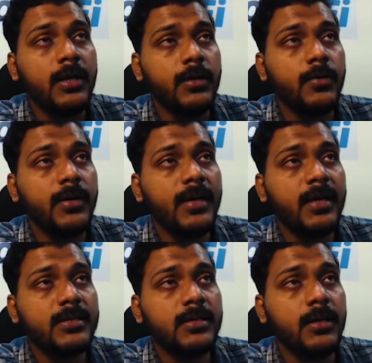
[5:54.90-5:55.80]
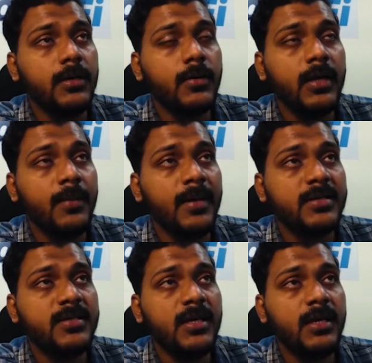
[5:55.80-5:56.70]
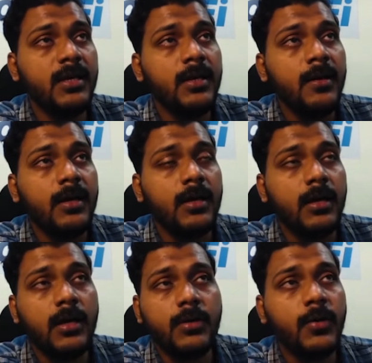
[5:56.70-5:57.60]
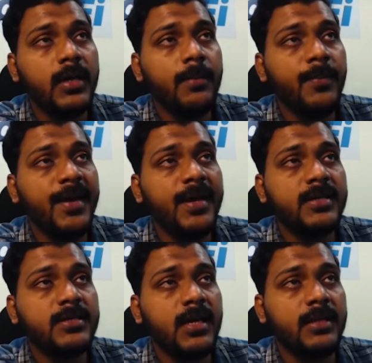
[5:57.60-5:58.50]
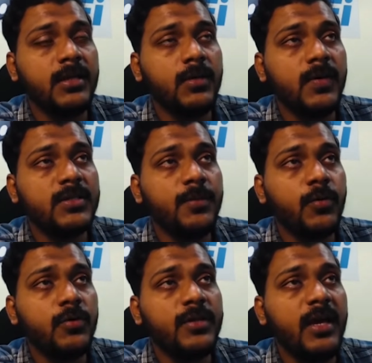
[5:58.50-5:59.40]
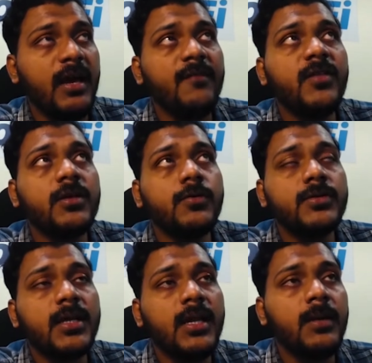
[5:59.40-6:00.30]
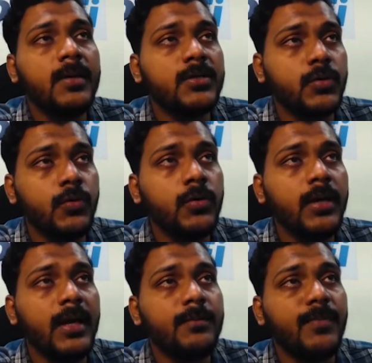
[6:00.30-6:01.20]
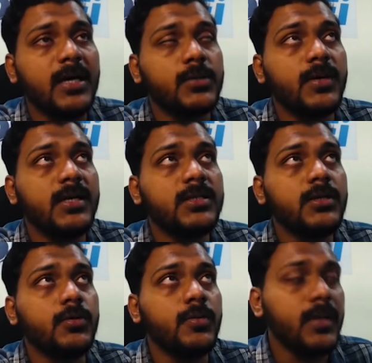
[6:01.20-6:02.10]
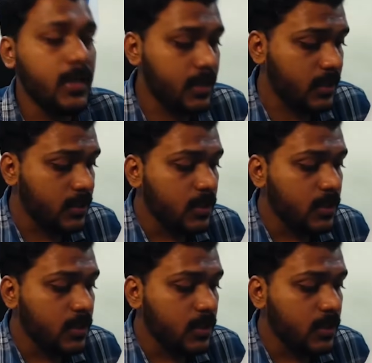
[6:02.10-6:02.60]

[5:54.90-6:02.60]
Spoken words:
UDM SE, UDM base and the UXG Pro, they have the username as root and password as the Ubiquiti.